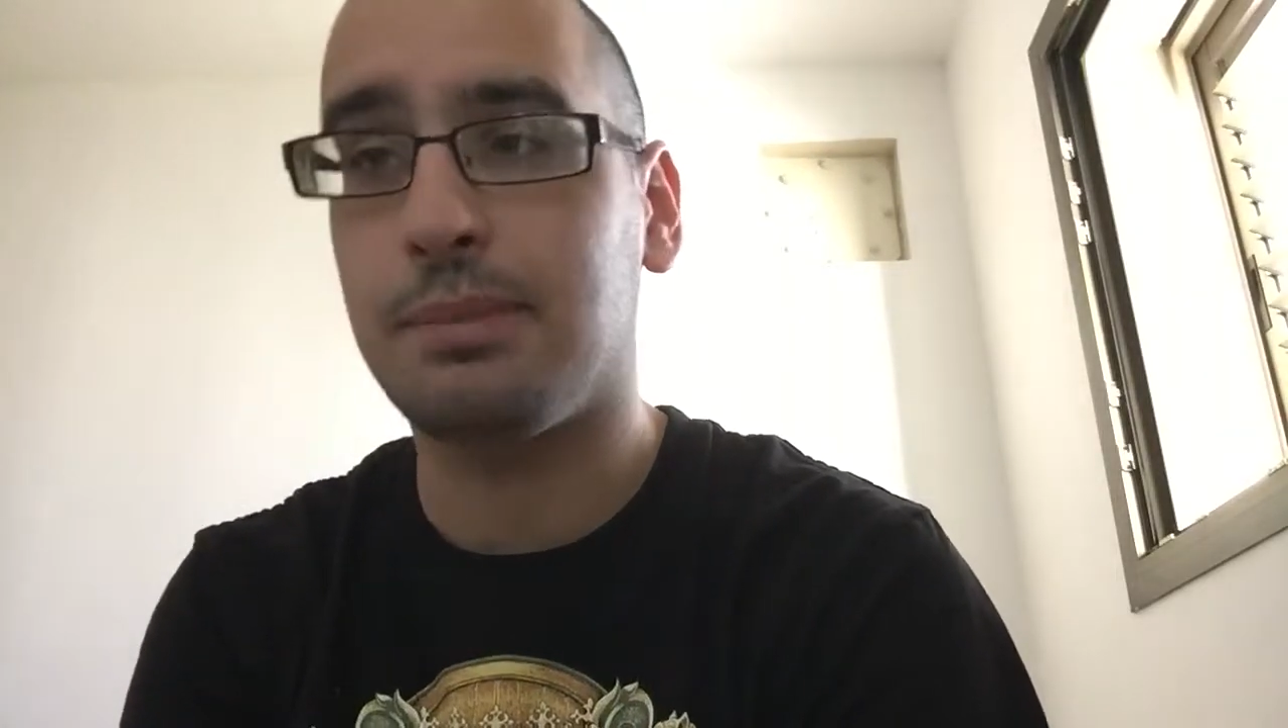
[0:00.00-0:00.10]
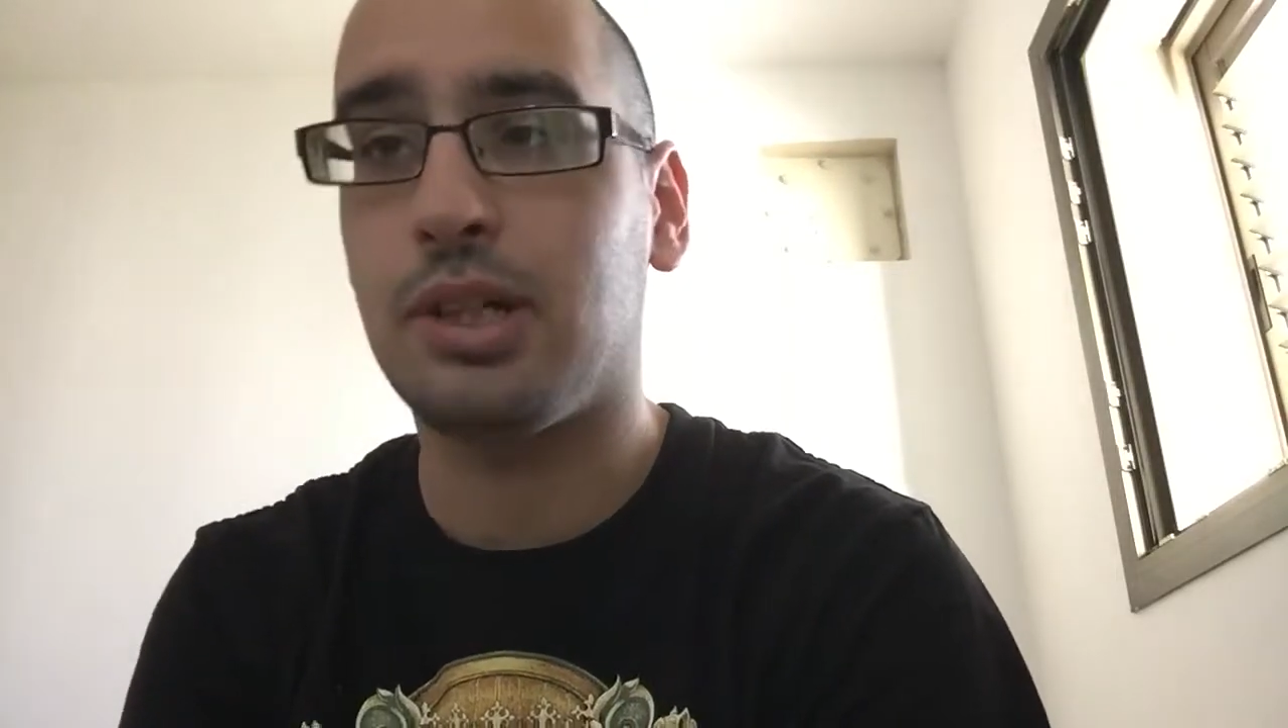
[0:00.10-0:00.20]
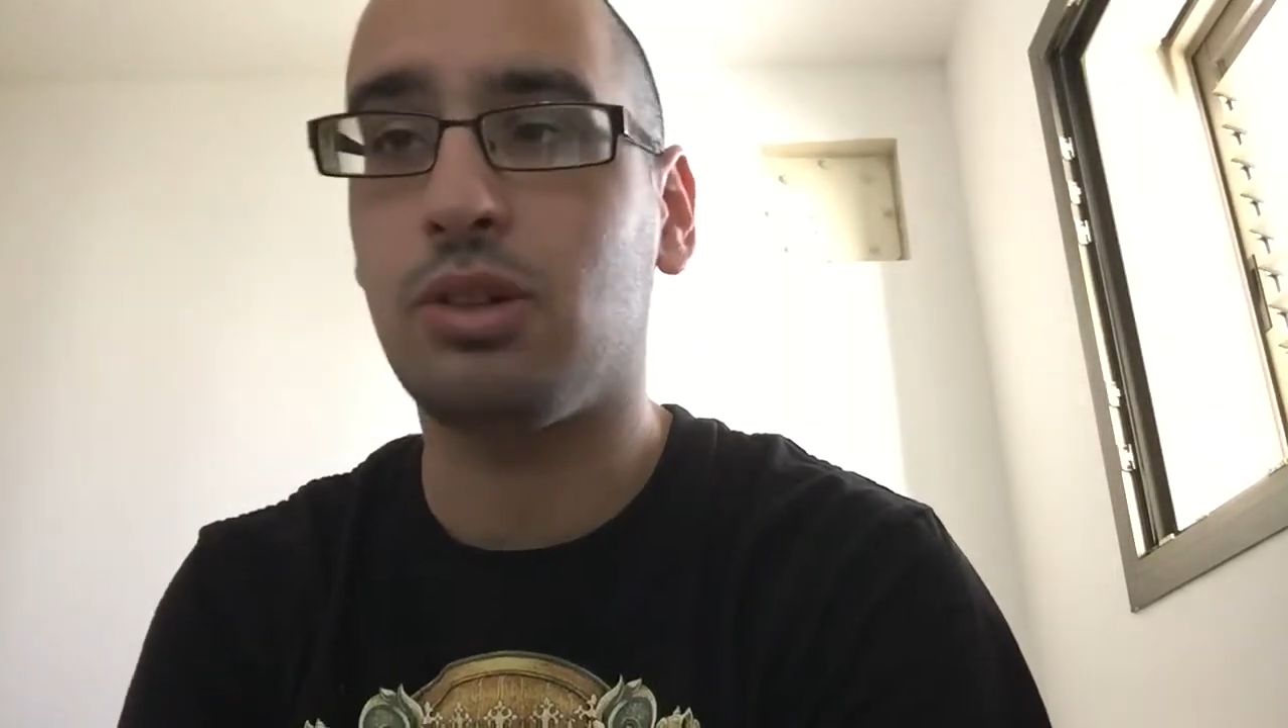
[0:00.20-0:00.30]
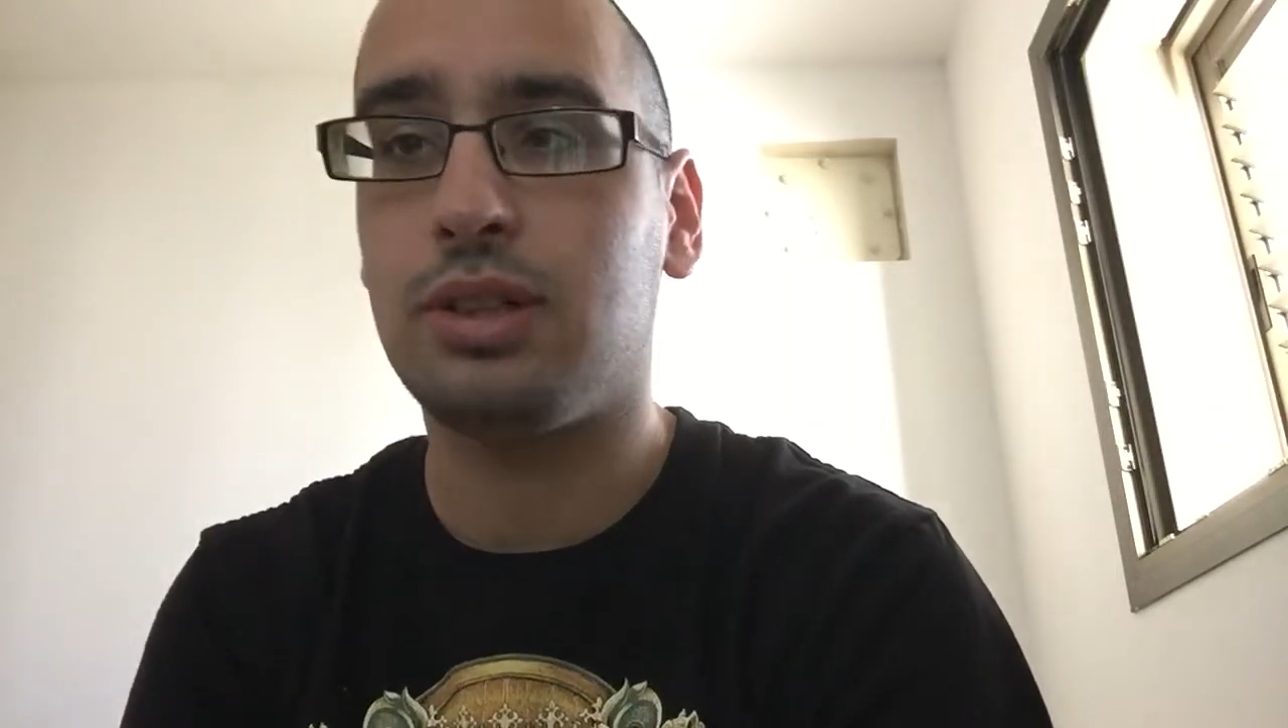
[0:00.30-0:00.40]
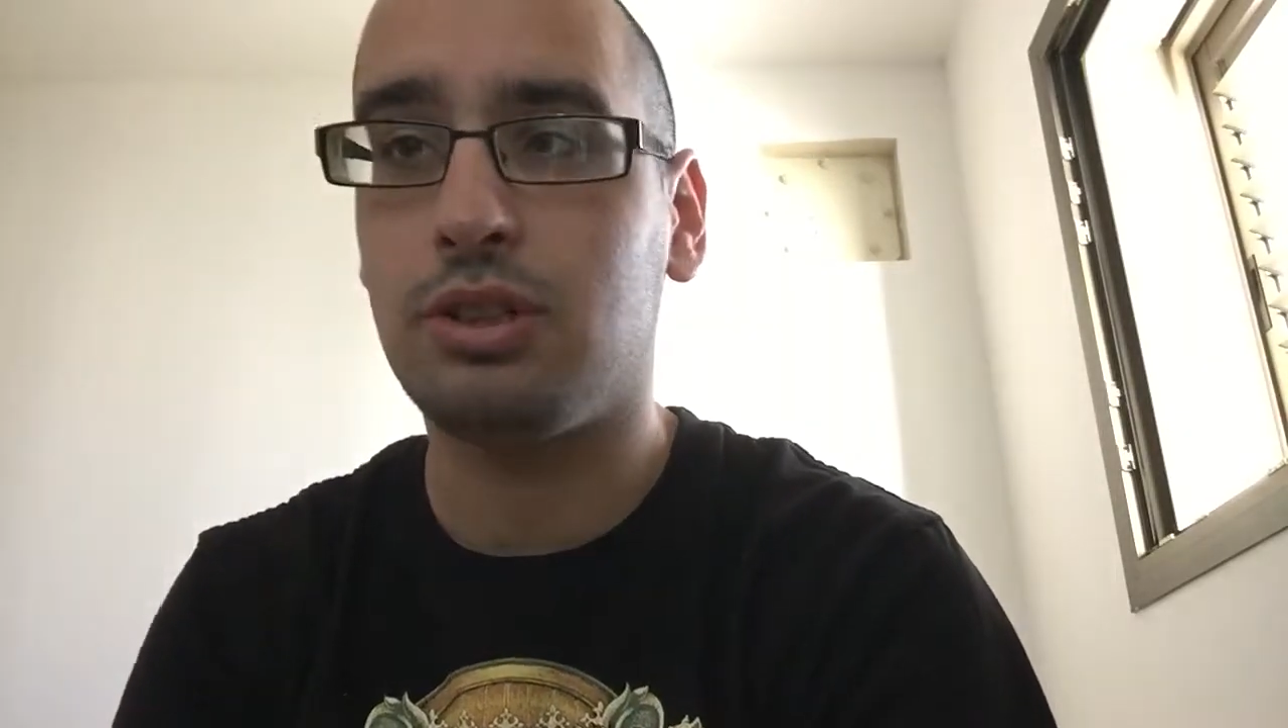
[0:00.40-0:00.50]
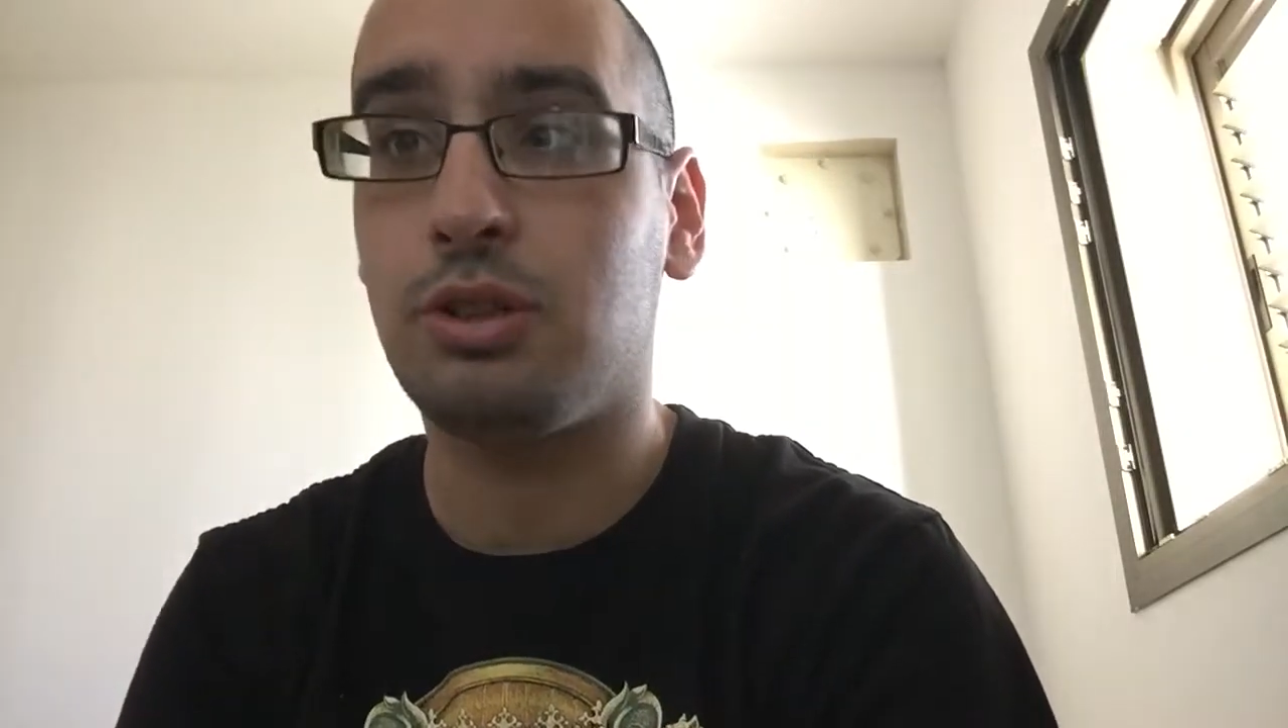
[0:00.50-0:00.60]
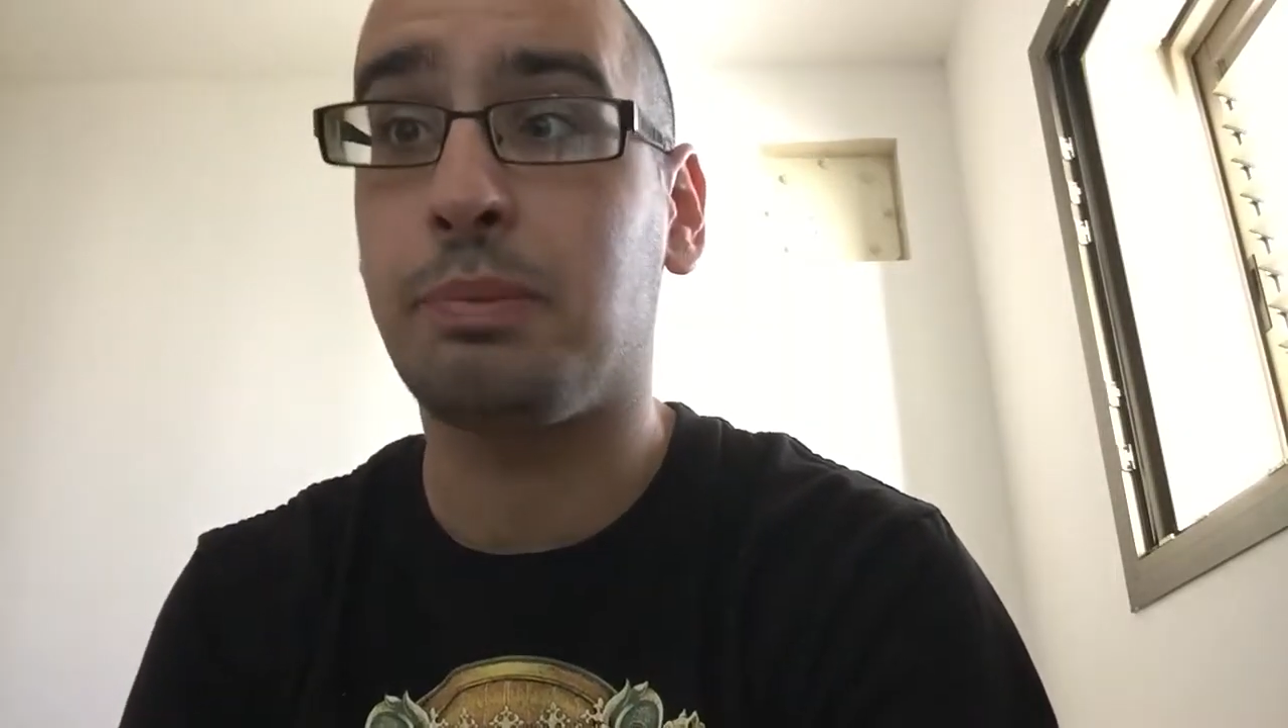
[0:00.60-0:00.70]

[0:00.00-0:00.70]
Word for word: in order to